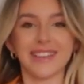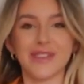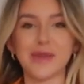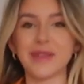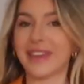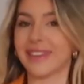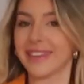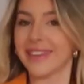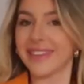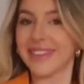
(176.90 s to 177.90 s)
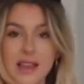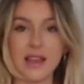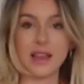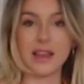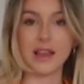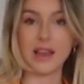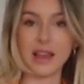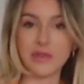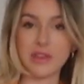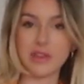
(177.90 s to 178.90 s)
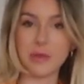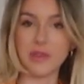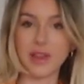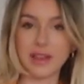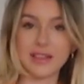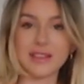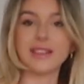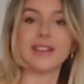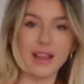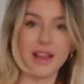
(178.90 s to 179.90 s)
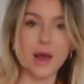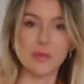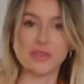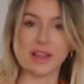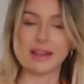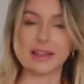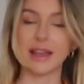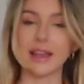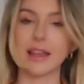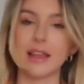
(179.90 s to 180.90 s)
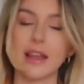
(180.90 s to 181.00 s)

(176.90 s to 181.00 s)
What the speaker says: what I mean? Every summer fail, I'm failing there.